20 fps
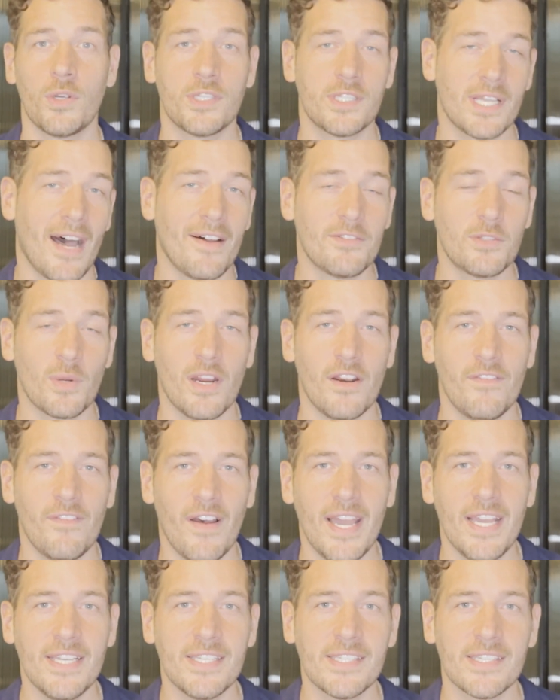Software
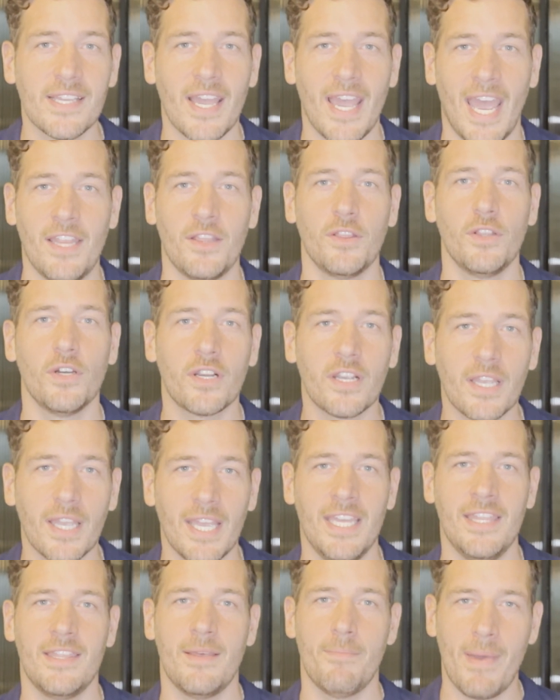Advice and look
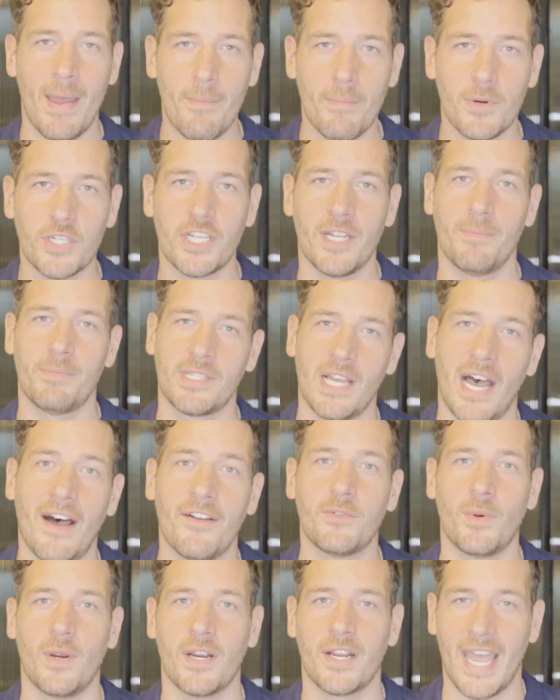in the membership
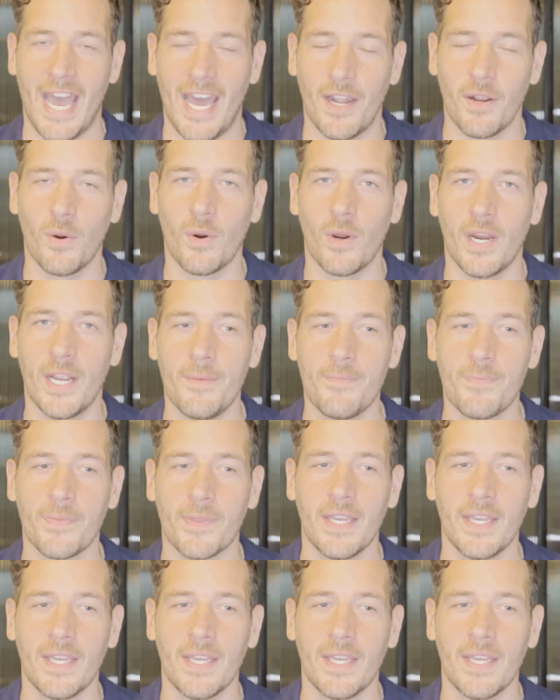software category.